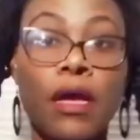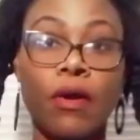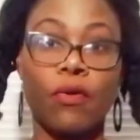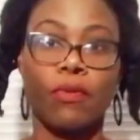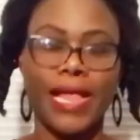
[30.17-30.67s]

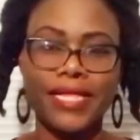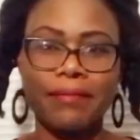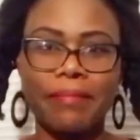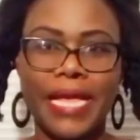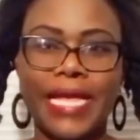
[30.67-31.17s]
Welcome
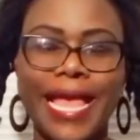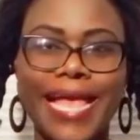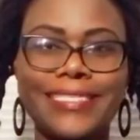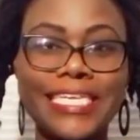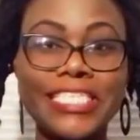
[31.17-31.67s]
back,
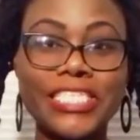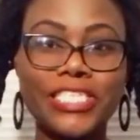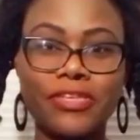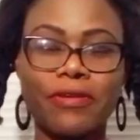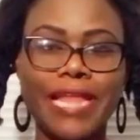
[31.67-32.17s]
guys. It's
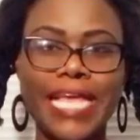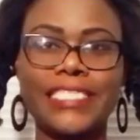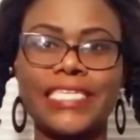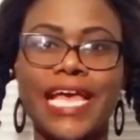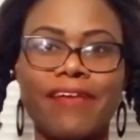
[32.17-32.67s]
so nice
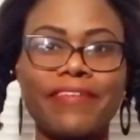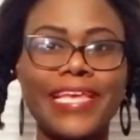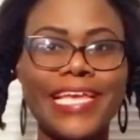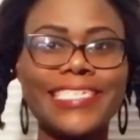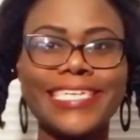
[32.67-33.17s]
to have
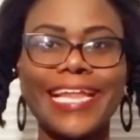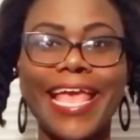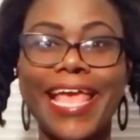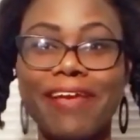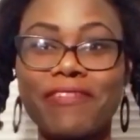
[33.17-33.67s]
each and
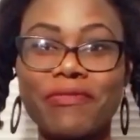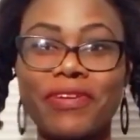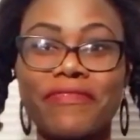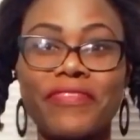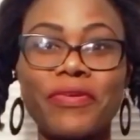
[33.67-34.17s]
every one
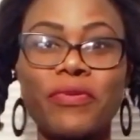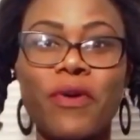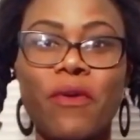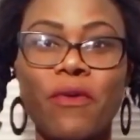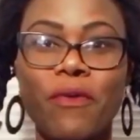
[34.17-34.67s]
of you
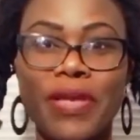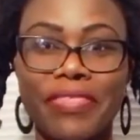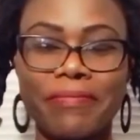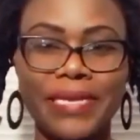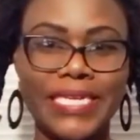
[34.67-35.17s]

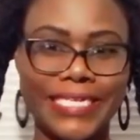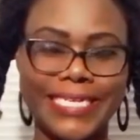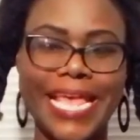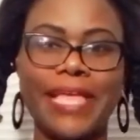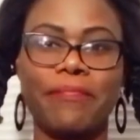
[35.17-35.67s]
with me
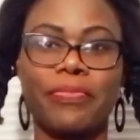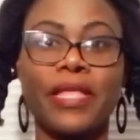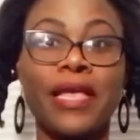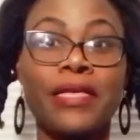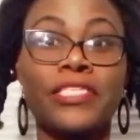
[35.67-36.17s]
today.
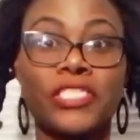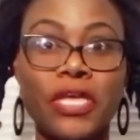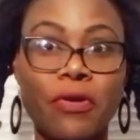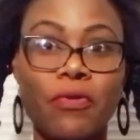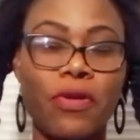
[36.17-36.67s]

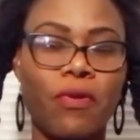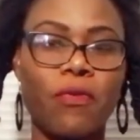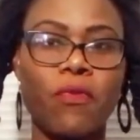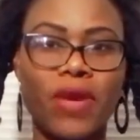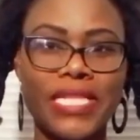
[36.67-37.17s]
So
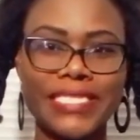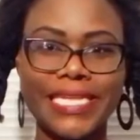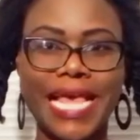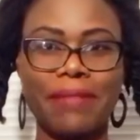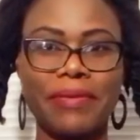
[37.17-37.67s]
what is it
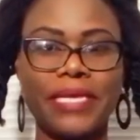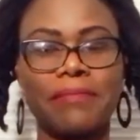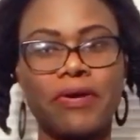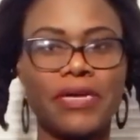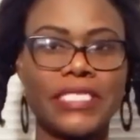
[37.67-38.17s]
I'll be
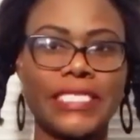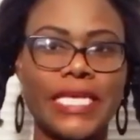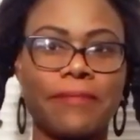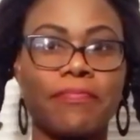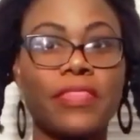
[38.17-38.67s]

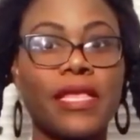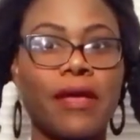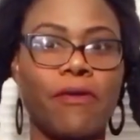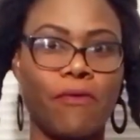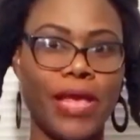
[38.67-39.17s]
unboxing?
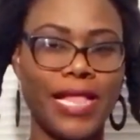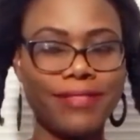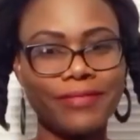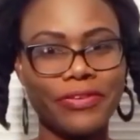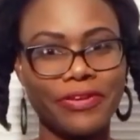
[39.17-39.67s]
Well,
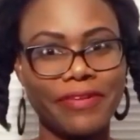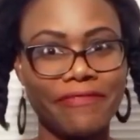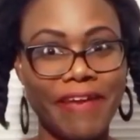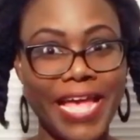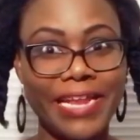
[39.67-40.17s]
you're gonna
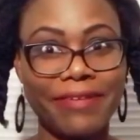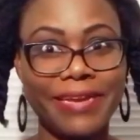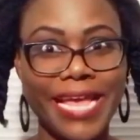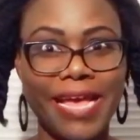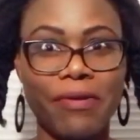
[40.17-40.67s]
find out
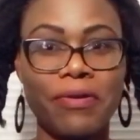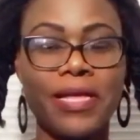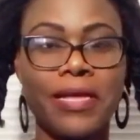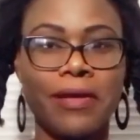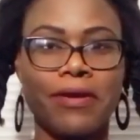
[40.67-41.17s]
now.
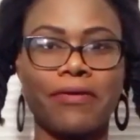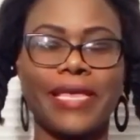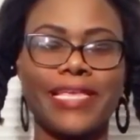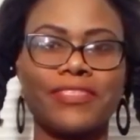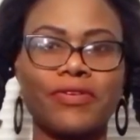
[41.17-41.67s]

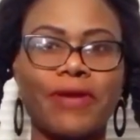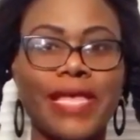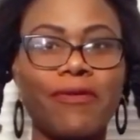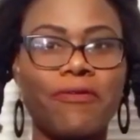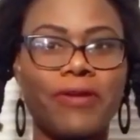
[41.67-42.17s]
Okay, so
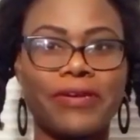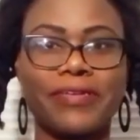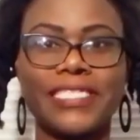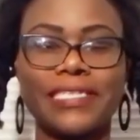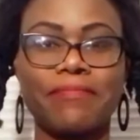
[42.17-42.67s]
I ordered
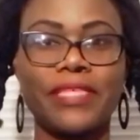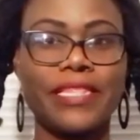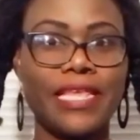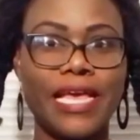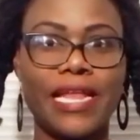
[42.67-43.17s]
something
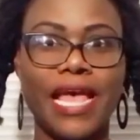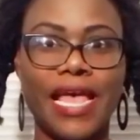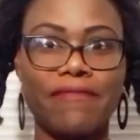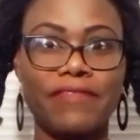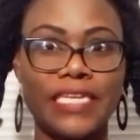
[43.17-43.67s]
that
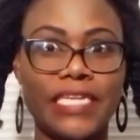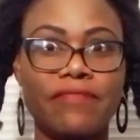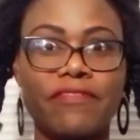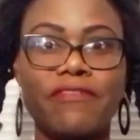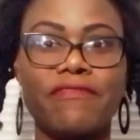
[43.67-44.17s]
I've needed
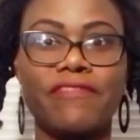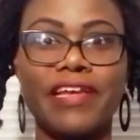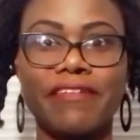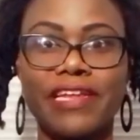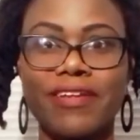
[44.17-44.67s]
for a
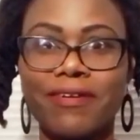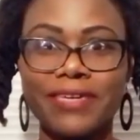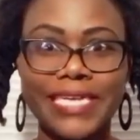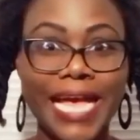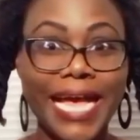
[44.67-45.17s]
very long
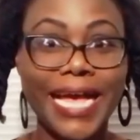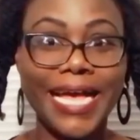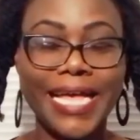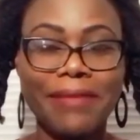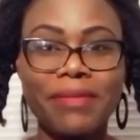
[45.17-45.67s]
time